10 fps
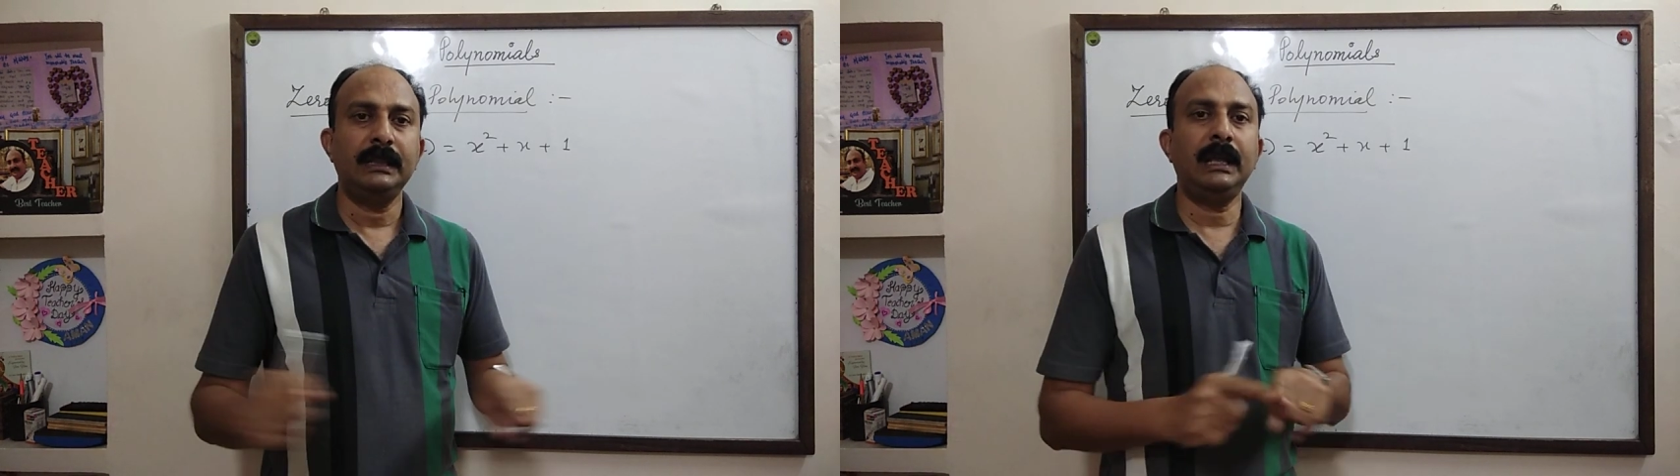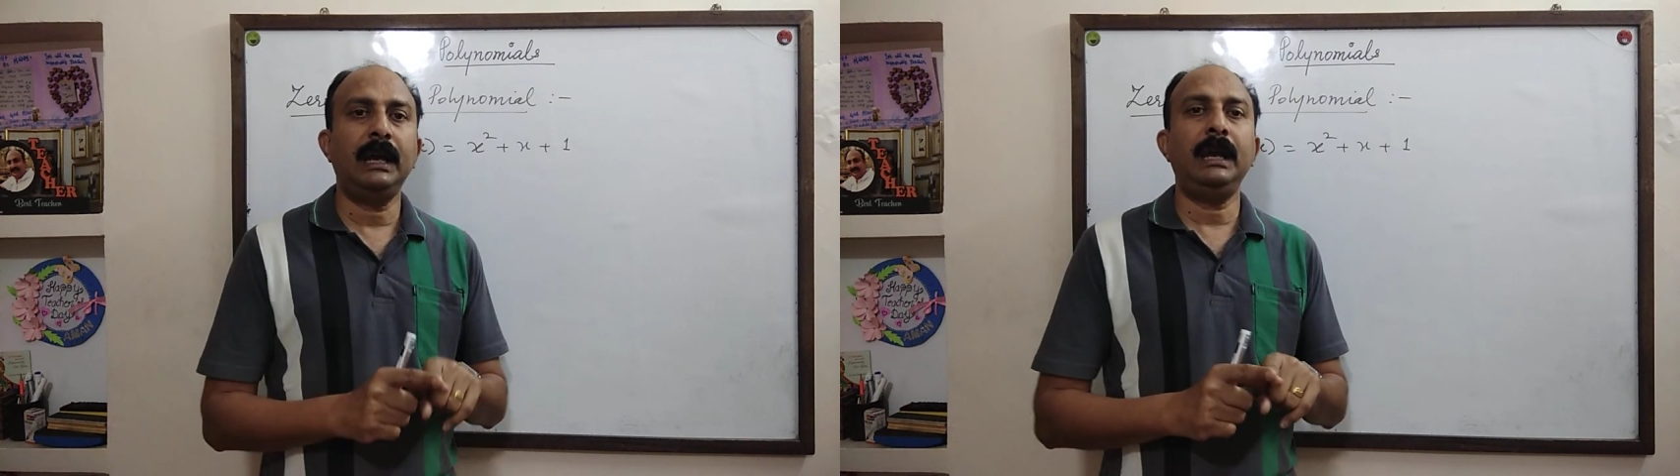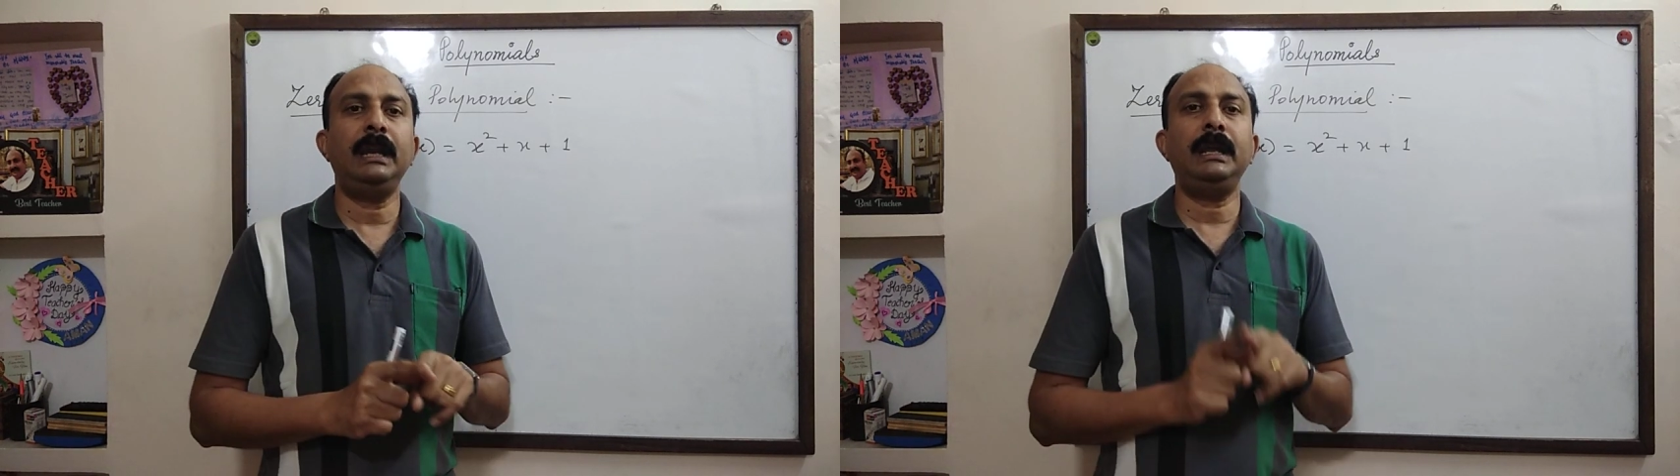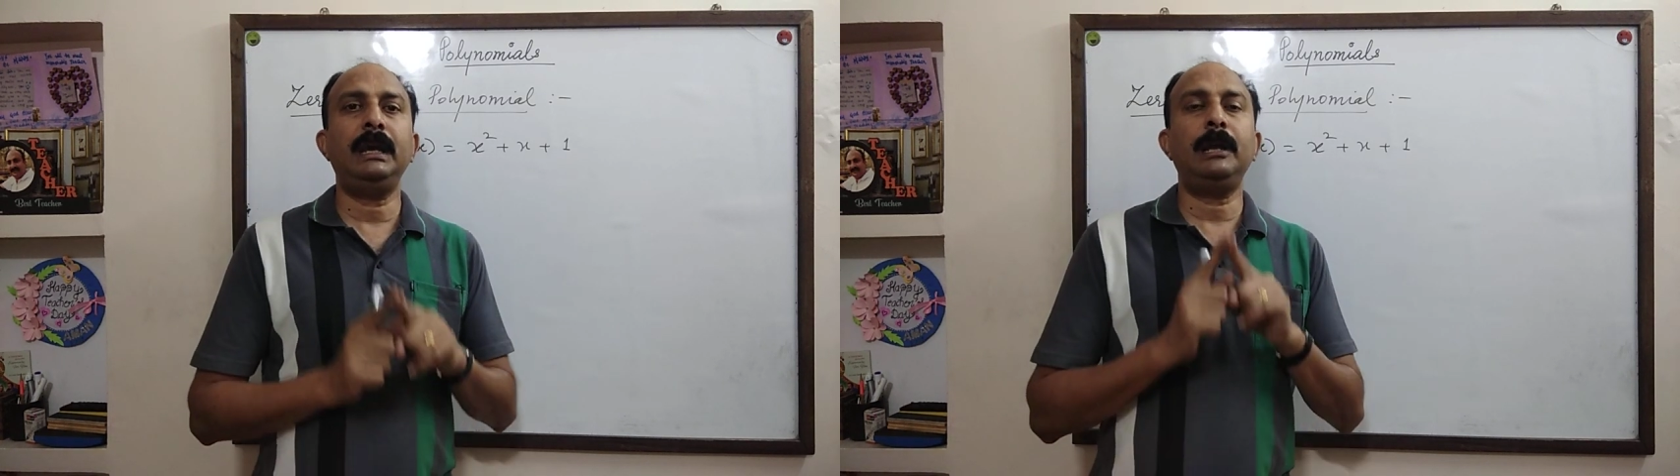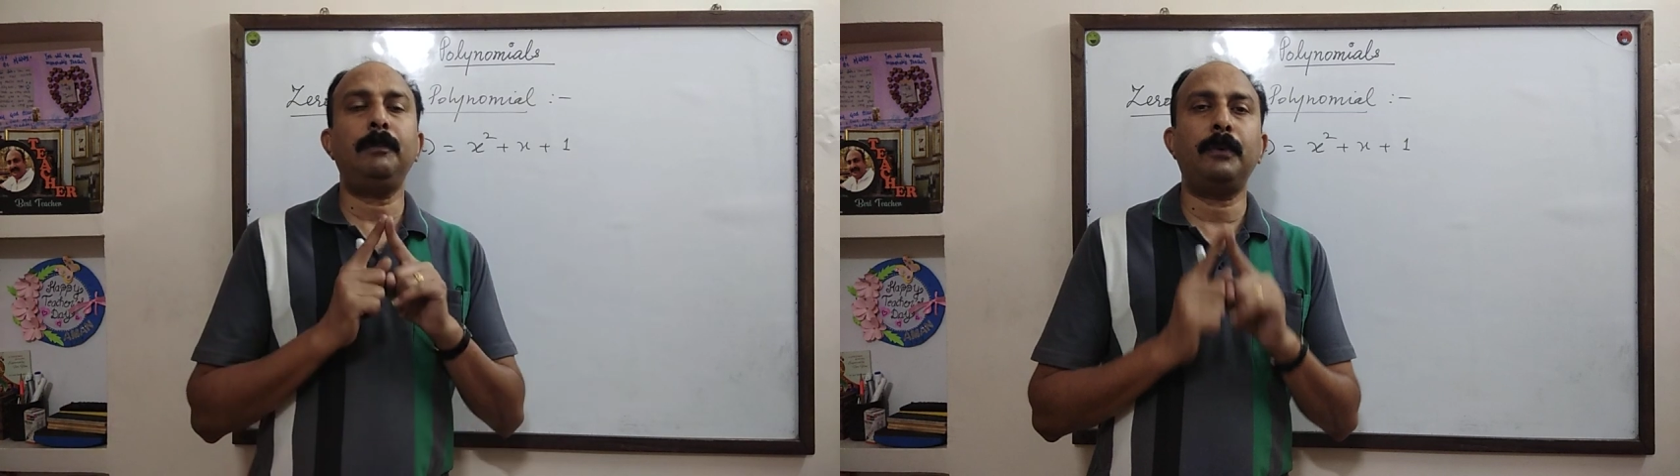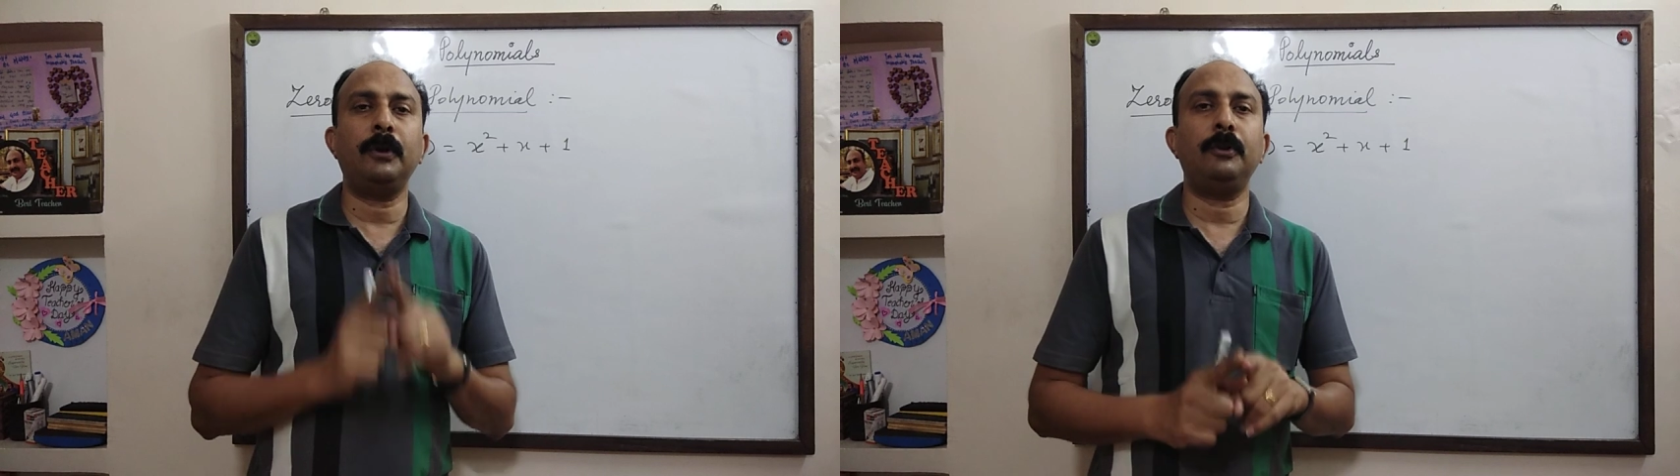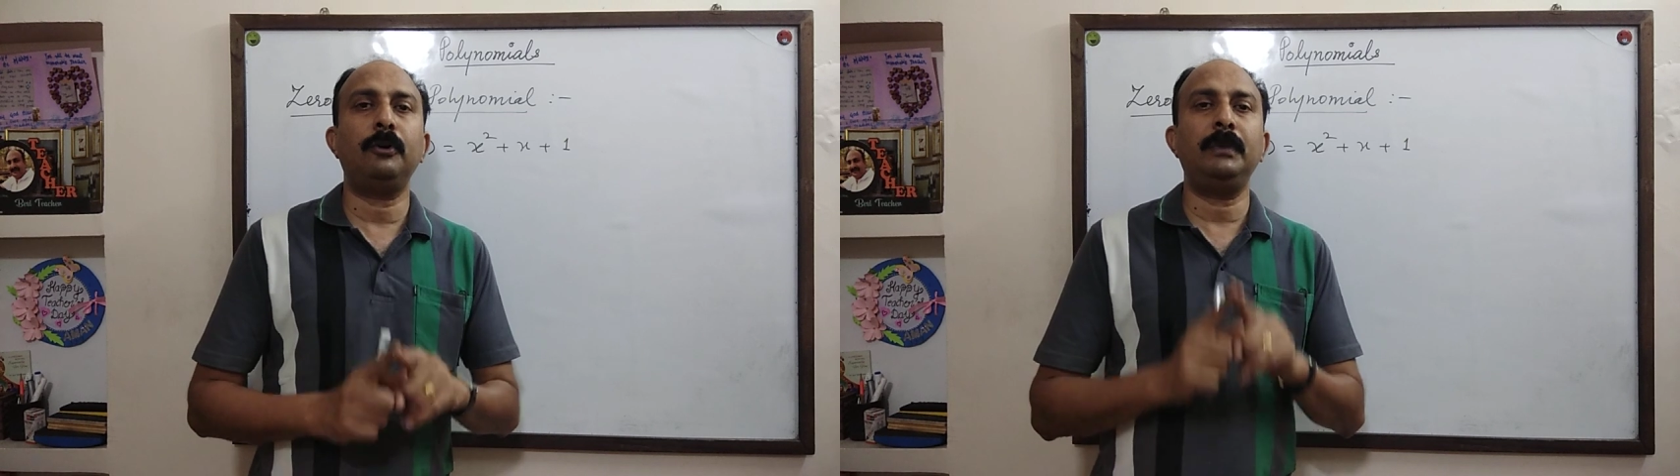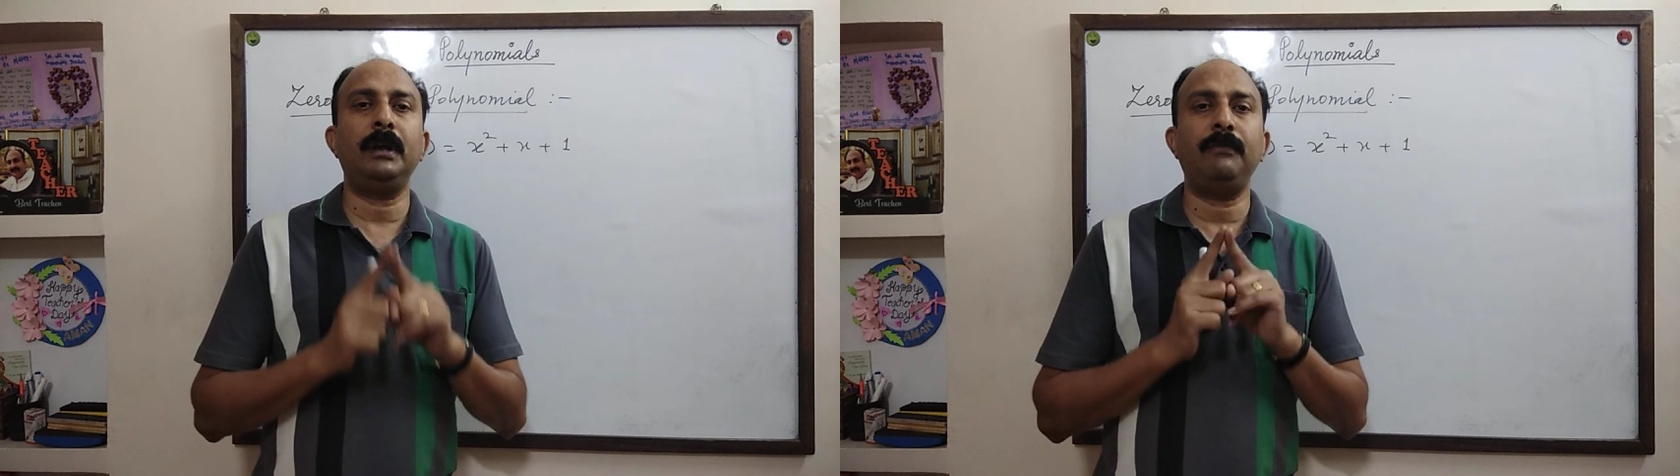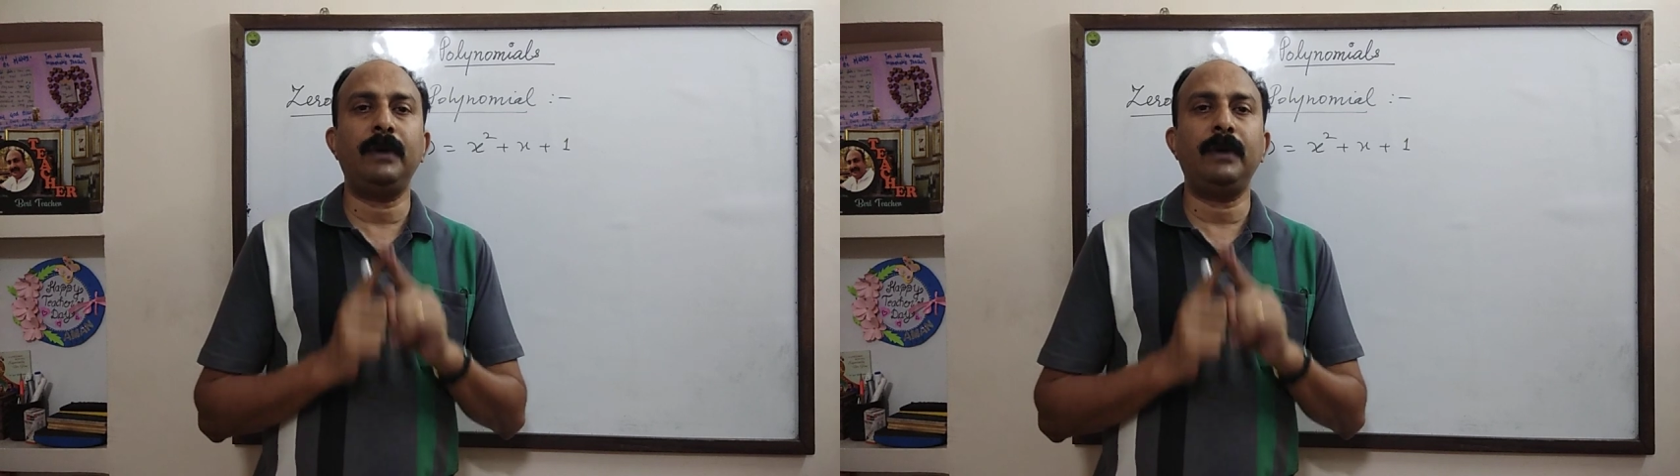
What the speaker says: the entire polynomial